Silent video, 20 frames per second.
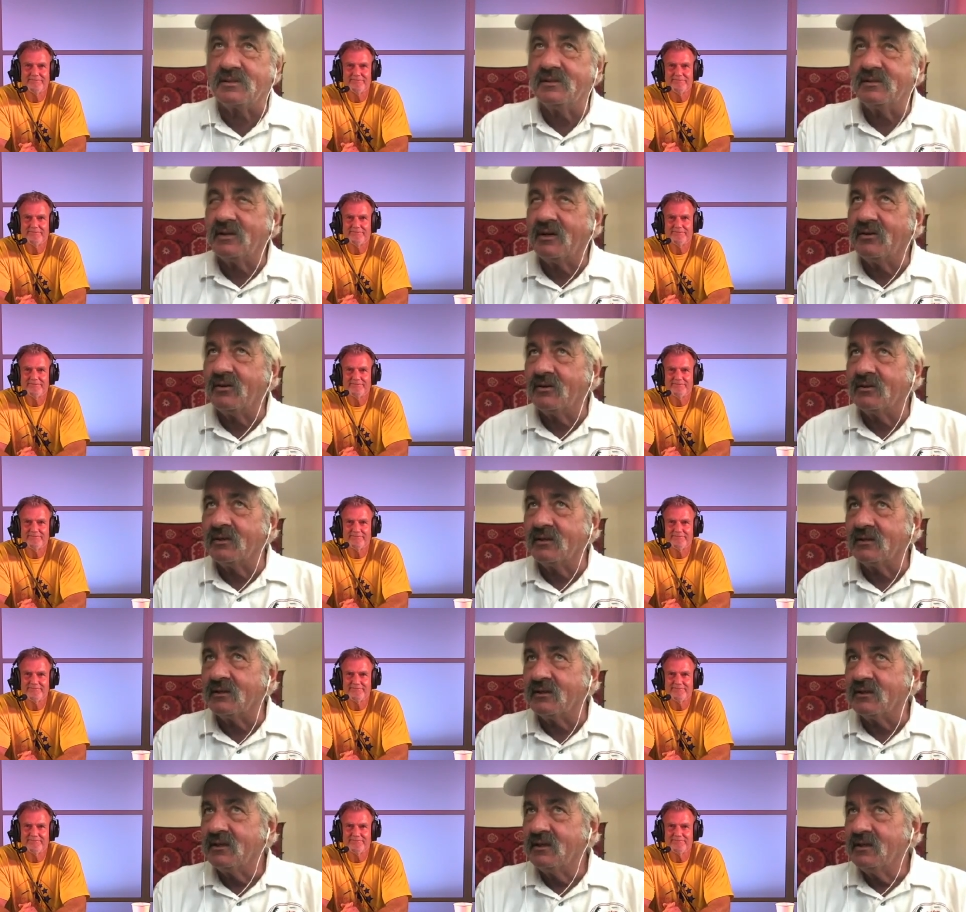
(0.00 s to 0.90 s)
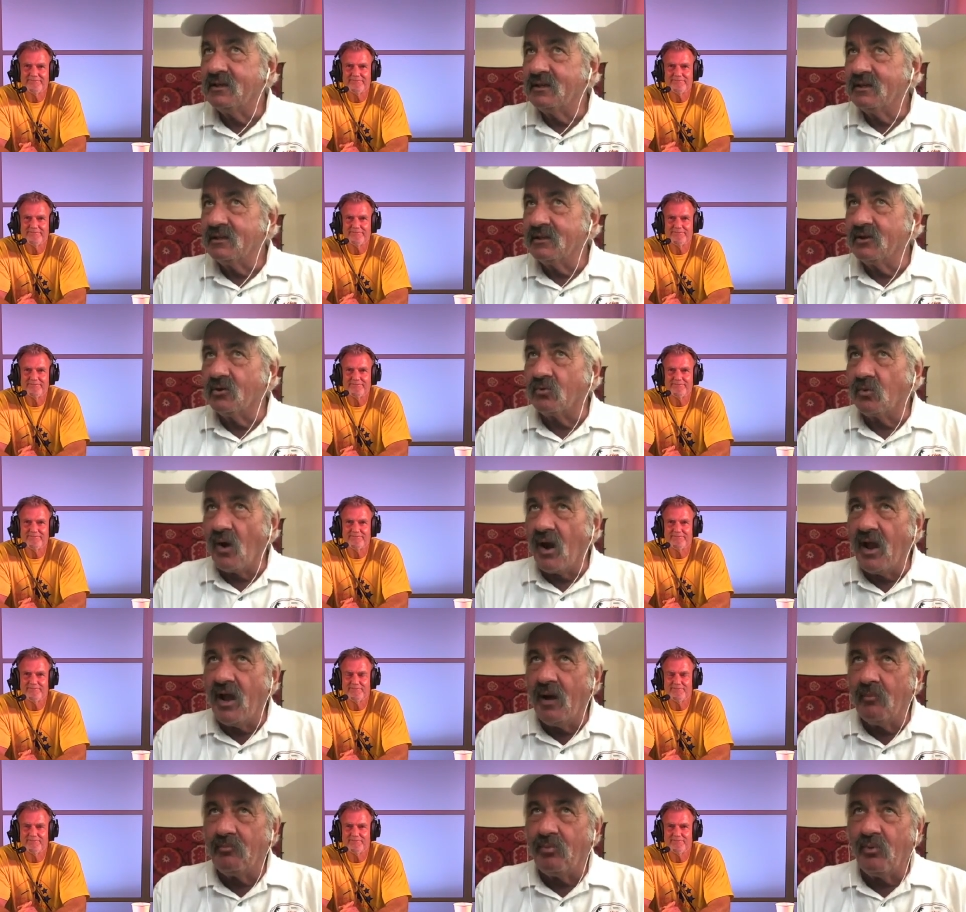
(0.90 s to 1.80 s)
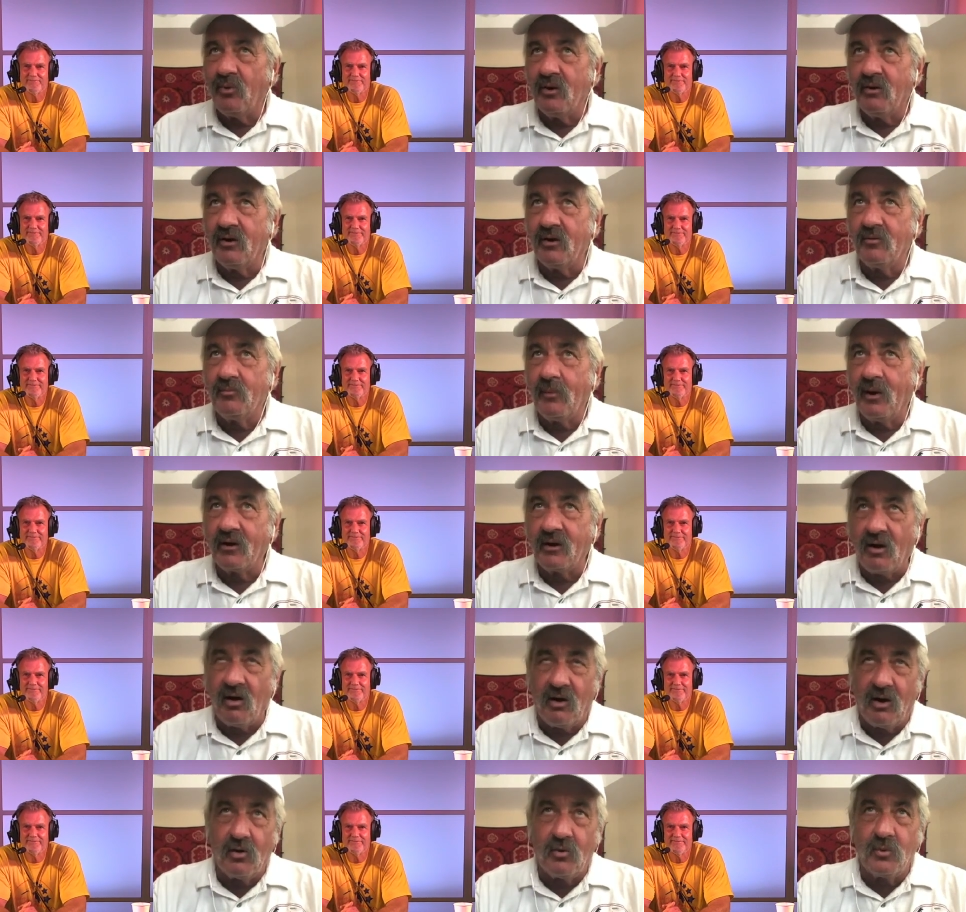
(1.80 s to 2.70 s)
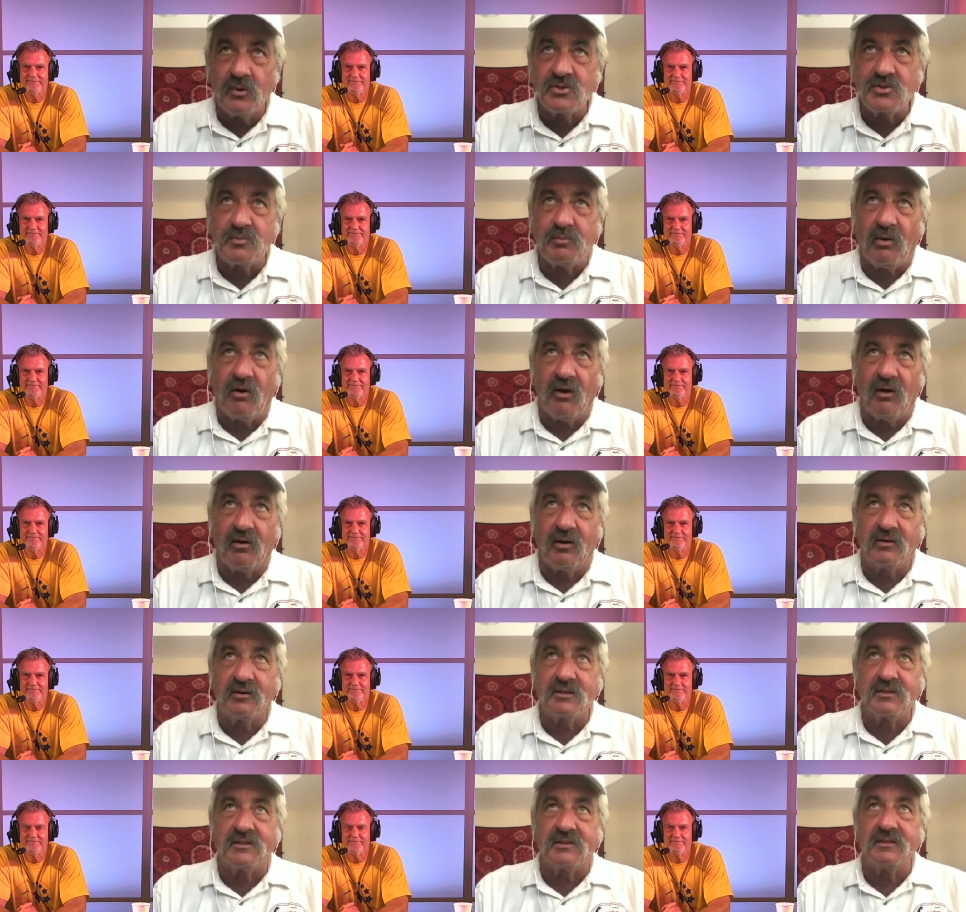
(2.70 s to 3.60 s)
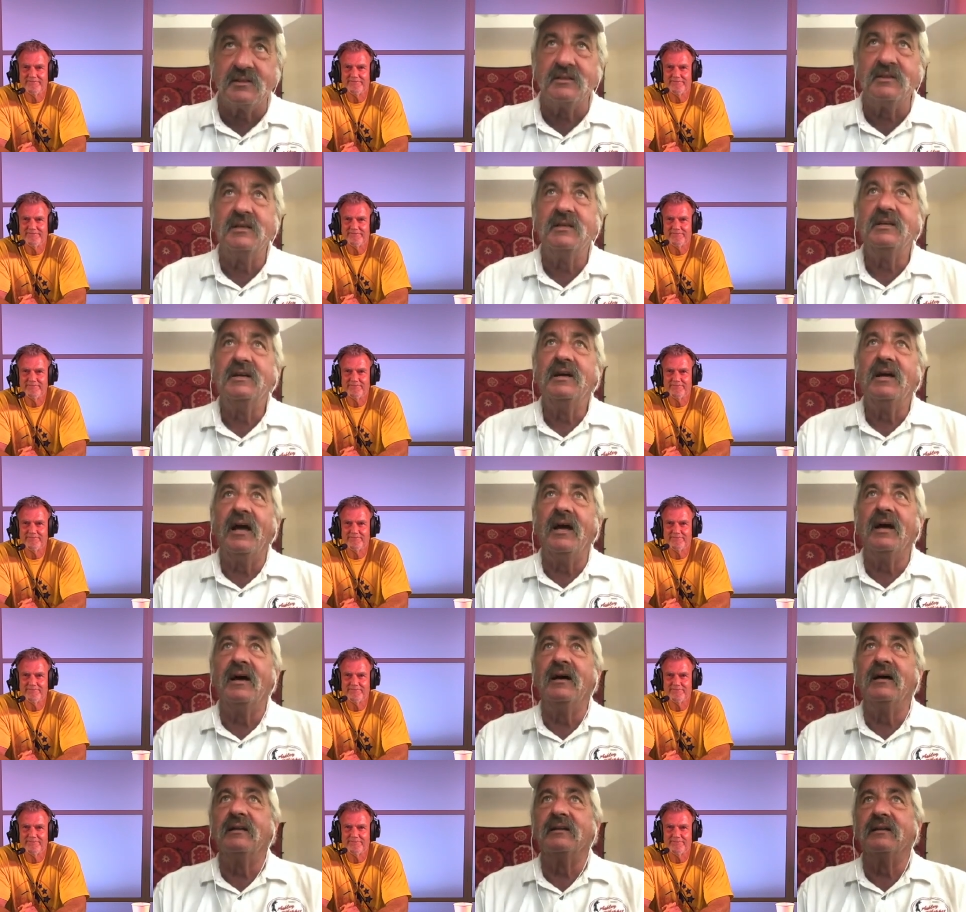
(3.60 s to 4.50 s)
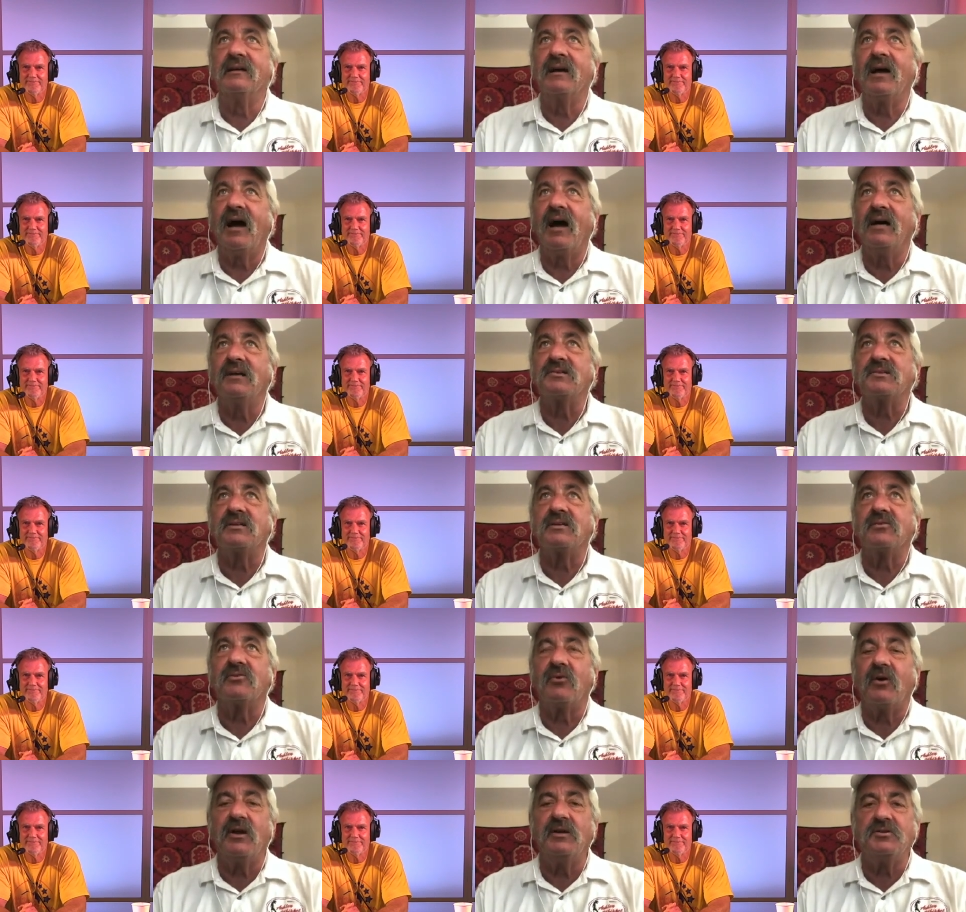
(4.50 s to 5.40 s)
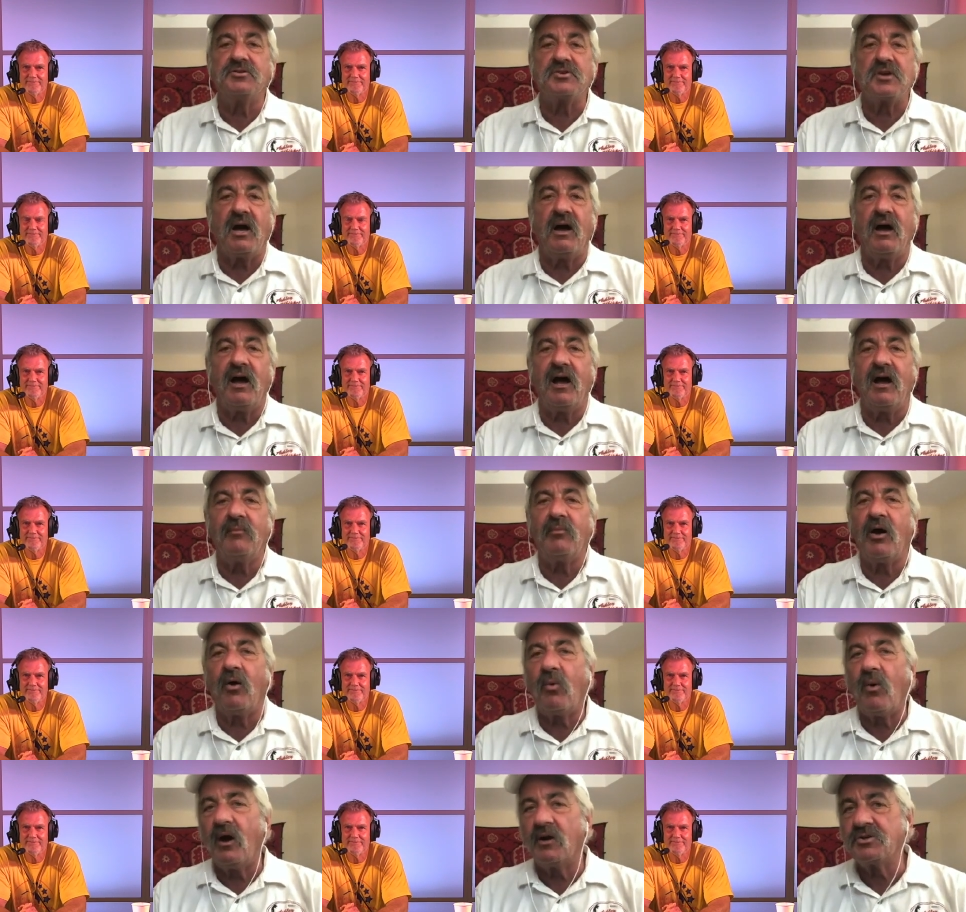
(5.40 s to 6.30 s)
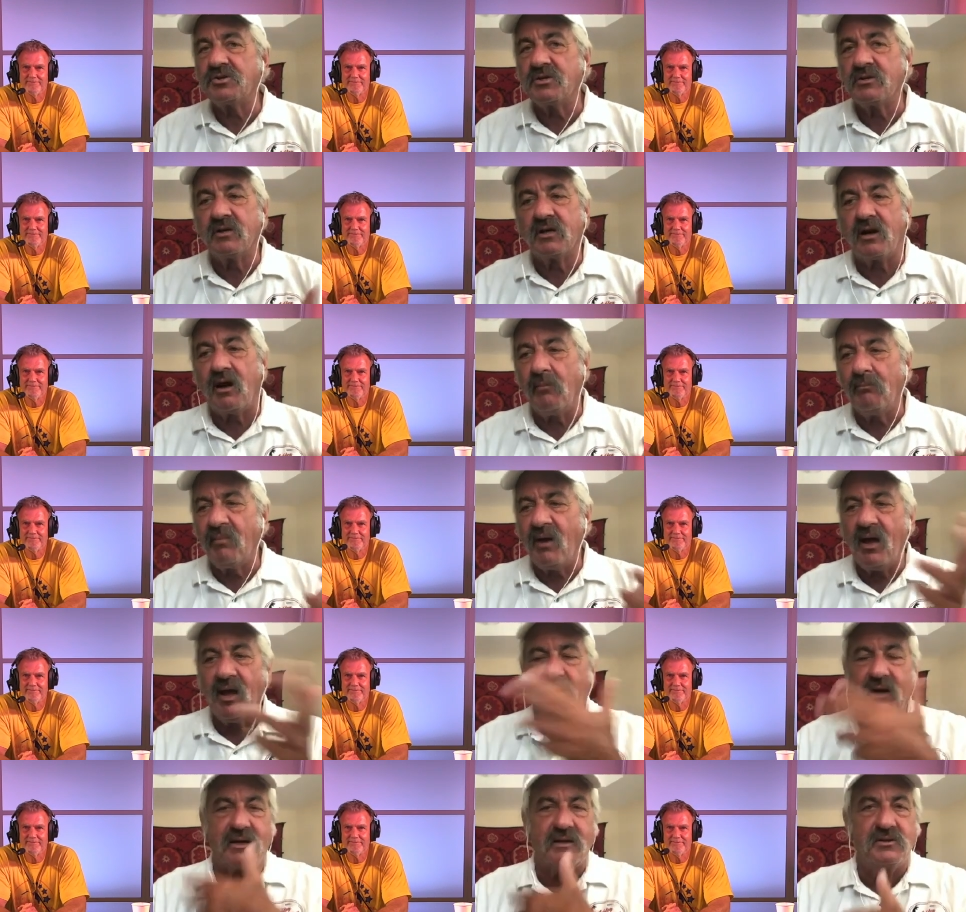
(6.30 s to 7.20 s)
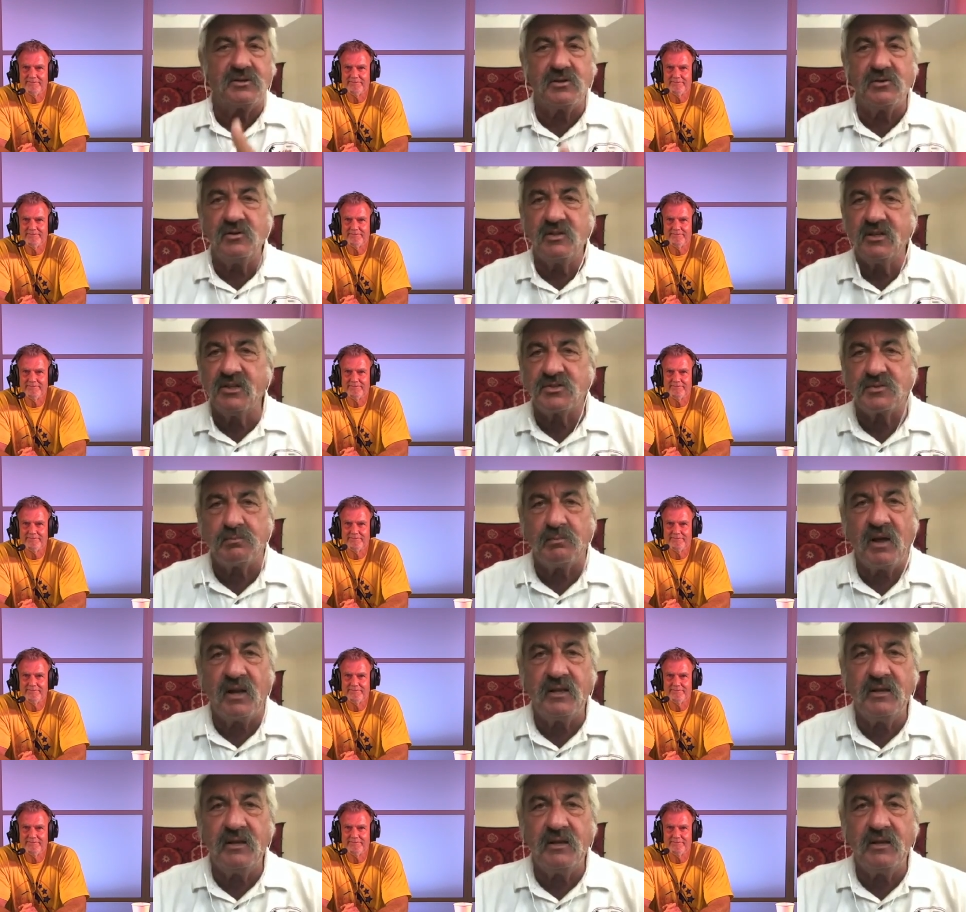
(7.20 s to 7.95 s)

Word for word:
Speaker 1: The ramp where my car was parked, and the guy said, "Great job! I want you to come back and do this